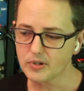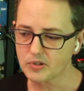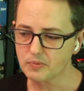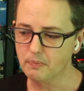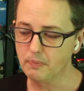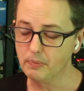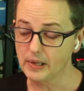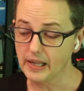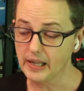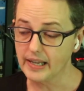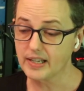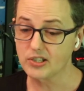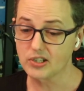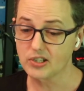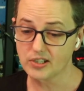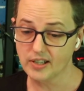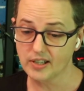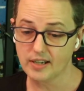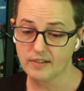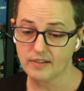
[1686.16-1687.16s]
blank
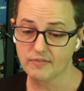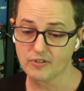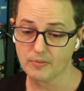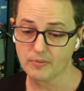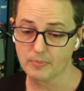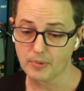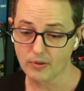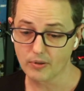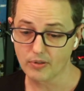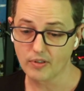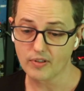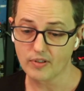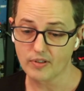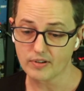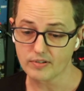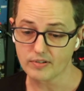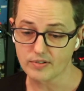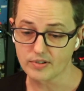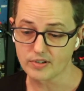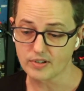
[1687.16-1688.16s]
slate for both of
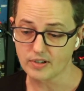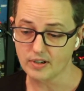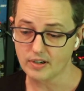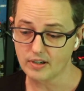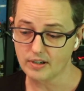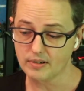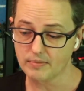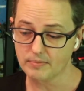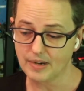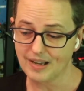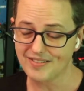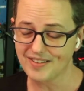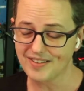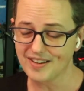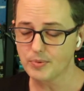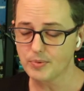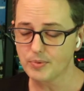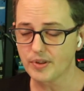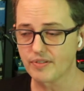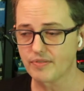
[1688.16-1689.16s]
those. I
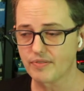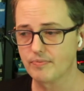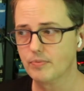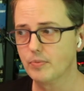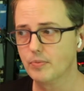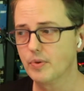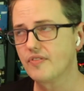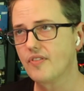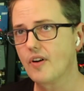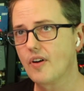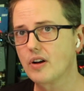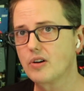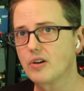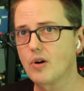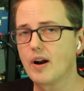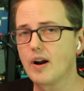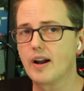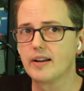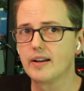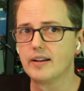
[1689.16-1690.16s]
think with Far
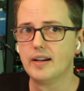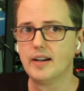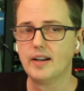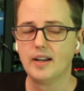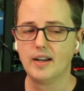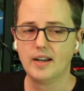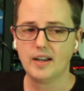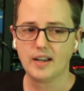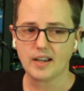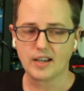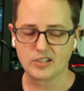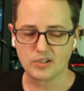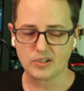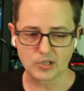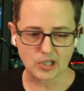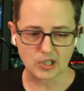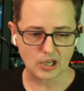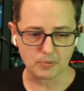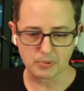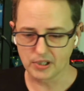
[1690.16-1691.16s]
Cry, because it was
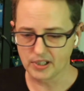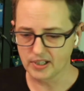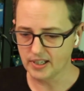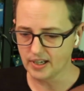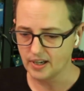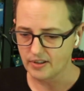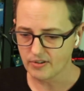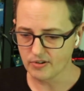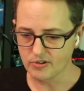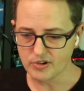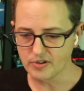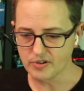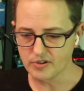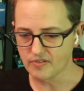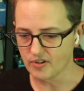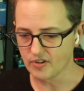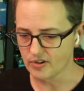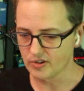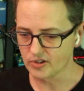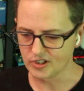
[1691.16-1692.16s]
a completely other
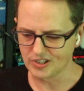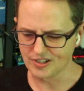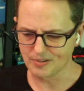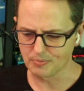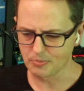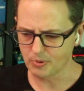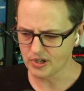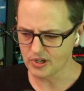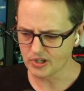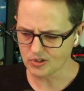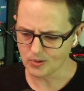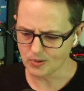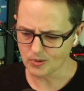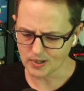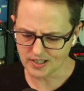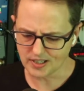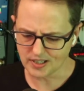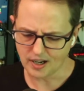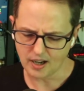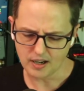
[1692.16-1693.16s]
universe,
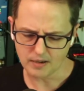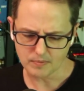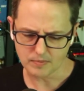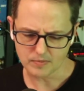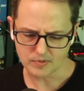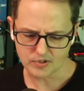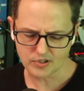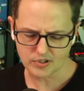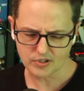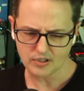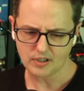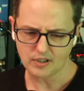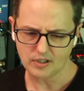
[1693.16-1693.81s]
prehistoric times.